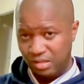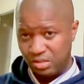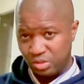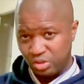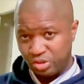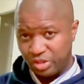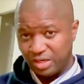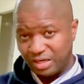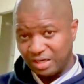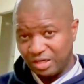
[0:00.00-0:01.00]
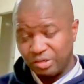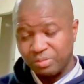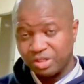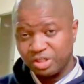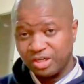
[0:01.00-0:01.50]
social and
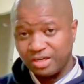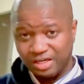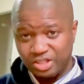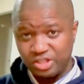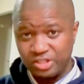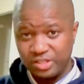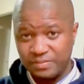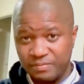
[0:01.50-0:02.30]
economic challenges.